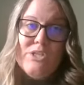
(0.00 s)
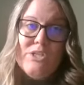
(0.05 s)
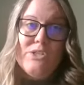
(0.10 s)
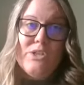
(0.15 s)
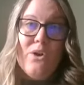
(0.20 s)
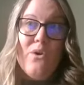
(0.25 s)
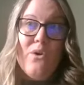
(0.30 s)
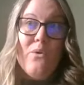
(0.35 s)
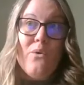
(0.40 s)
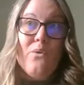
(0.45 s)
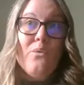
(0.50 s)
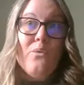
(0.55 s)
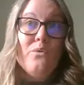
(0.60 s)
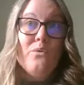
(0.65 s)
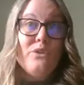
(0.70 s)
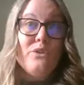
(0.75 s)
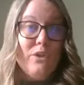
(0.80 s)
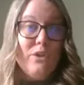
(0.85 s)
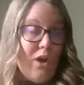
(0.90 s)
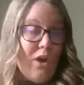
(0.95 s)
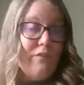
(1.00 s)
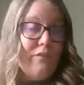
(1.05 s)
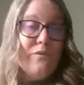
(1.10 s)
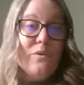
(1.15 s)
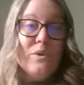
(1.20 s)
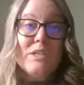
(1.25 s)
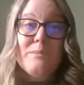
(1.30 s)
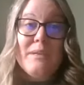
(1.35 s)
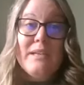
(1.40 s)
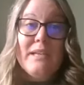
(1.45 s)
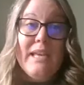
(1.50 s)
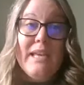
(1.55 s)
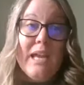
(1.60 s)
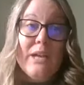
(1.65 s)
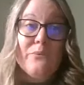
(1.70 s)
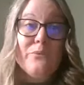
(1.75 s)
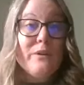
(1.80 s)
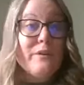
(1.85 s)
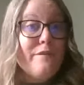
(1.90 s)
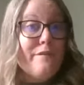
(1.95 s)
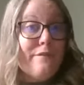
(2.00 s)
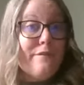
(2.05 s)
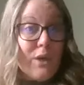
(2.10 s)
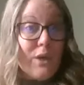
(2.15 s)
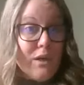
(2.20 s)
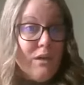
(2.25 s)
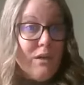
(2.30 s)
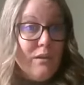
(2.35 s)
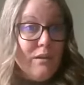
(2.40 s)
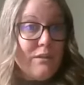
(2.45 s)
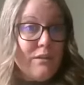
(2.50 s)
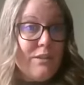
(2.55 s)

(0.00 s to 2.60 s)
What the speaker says: So law enforcement can refer